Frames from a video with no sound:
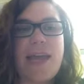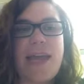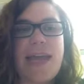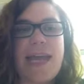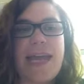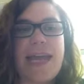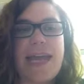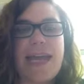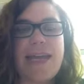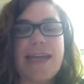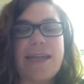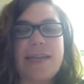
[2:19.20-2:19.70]

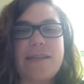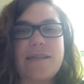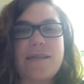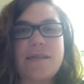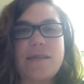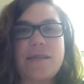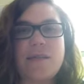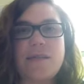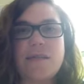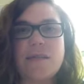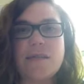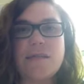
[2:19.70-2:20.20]
And
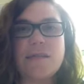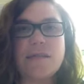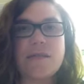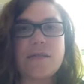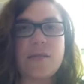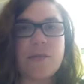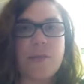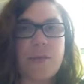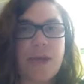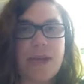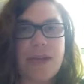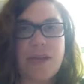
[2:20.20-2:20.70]

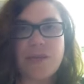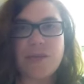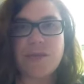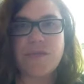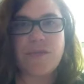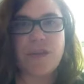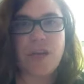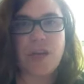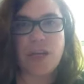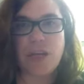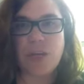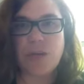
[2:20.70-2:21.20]
the radio's
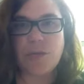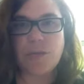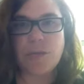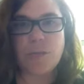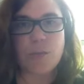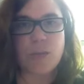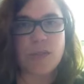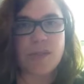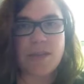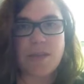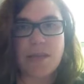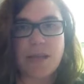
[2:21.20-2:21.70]
volume
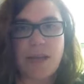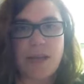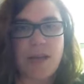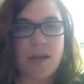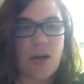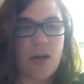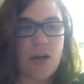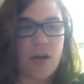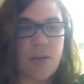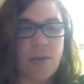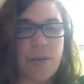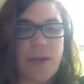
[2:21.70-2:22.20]
was set
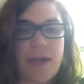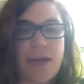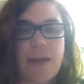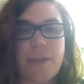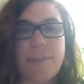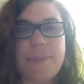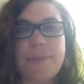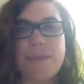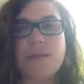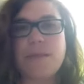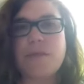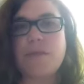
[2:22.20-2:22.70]
all the way
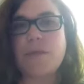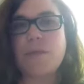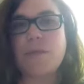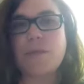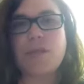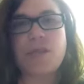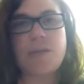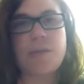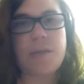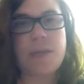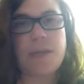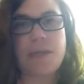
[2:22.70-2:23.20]
up, and so when
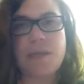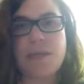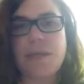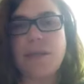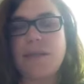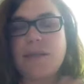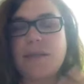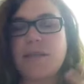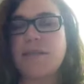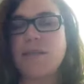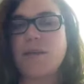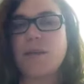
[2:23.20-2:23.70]
she plugged it
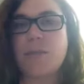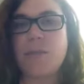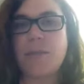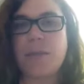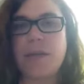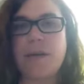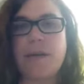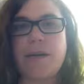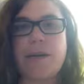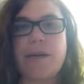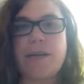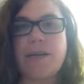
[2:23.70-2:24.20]
in, it started
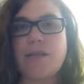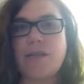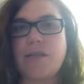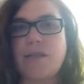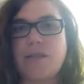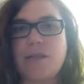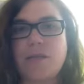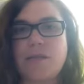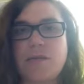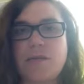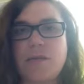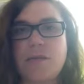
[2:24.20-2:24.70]
blaring, and
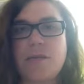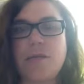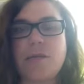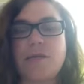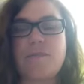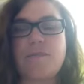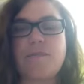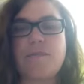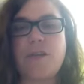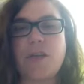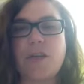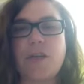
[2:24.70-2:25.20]
she turned
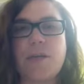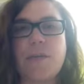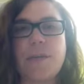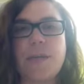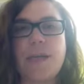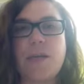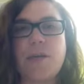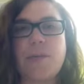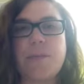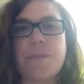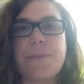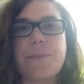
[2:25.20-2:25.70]
the volume
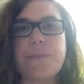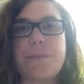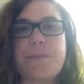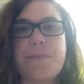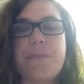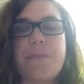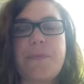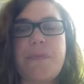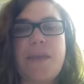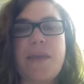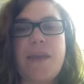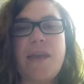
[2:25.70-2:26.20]
down,
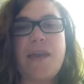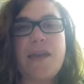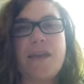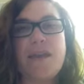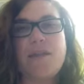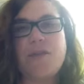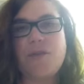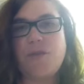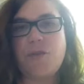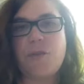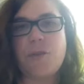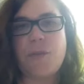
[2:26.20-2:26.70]

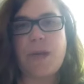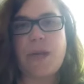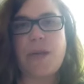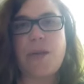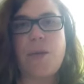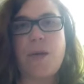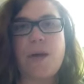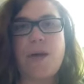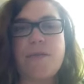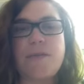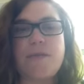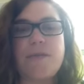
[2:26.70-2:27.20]
turned the
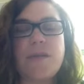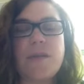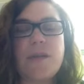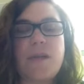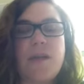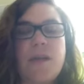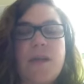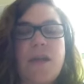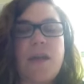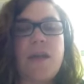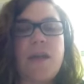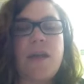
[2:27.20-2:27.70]
radio off.
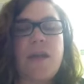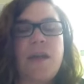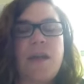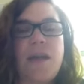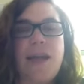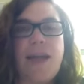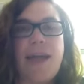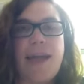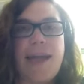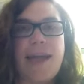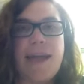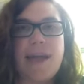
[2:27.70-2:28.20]

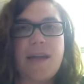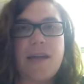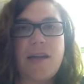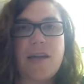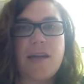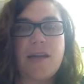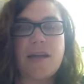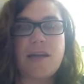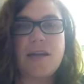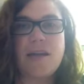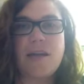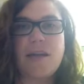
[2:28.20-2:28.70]

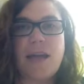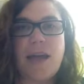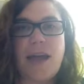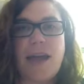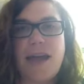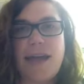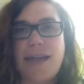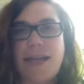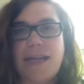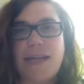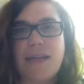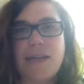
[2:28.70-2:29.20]
And
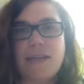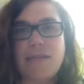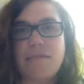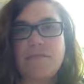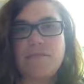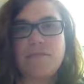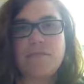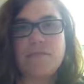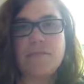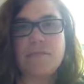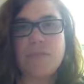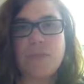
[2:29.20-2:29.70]
I
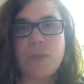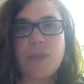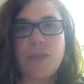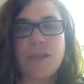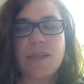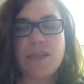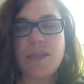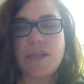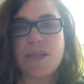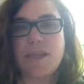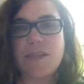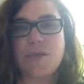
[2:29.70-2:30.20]
was
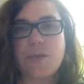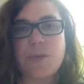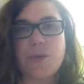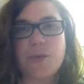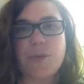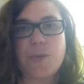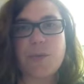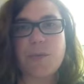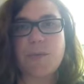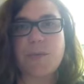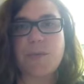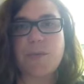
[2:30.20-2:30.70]
in the next
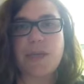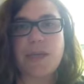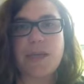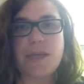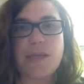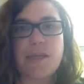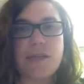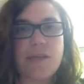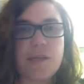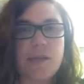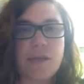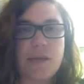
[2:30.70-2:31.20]
room and
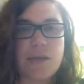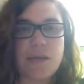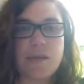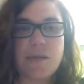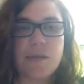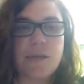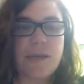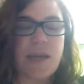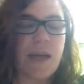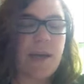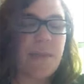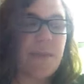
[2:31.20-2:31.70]
didn't know this
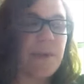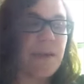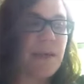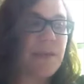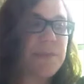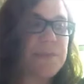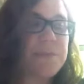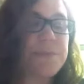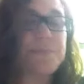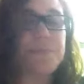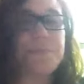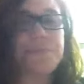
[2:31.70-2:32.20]
was happening.